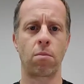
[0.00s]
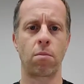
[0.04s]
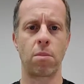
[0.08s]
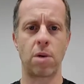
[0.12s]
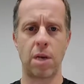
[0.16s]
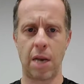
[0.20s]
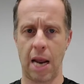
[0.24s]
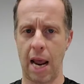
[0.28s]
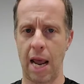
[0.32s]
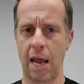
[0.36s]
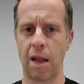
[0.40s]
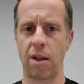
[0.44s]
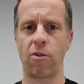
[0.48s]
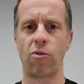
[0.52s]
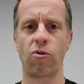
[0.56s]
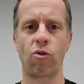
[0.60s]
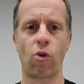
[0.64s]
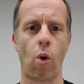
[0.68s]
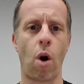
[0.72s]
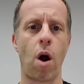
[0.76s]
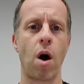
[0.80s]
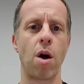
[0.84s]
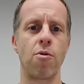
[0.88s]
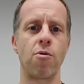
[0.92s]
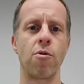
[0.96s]
tens or
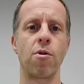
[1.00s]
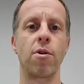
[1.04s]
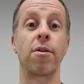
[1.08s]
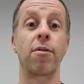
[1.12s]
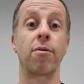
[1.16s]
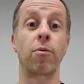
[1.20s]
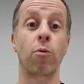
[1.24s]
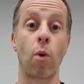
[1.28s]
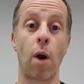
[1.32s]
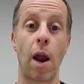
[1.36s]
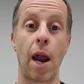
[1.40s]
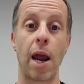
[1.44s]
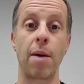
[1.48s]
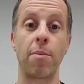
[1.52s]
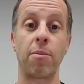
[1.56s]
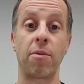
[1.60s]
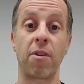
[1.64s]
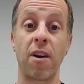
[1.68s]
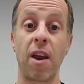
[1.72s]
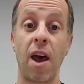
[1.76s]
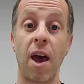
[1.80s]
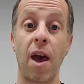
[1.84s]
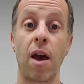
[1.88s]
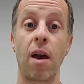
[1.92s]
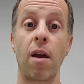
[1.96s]
hundreds of grams a
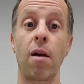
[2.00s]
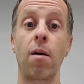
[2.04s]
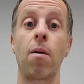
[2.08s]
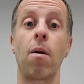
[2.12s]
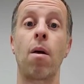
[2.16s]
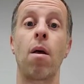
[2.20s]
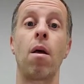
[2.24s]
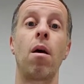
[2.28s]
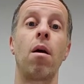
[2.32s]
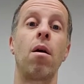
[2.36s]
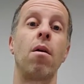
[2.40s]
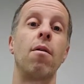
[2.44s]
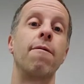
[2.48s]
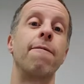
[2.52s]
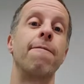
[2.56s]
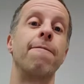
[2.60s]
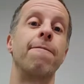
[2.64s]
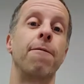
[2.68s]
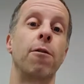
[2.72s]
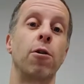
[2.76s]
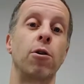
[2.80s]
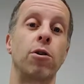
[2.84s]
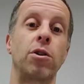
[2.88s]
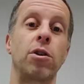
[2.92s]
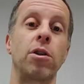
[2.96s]
day,
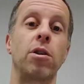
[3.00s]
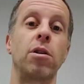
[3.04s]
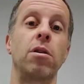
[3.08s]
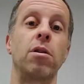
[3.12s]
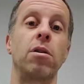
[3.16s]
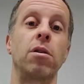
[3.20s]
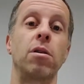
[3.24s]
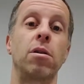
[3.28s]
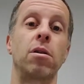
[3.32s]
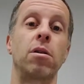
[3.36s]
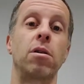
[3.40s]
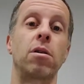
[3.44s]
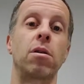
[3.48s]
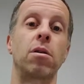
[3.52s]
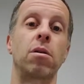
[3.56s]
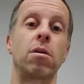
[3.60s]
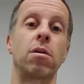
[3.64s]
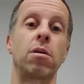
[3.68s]
versus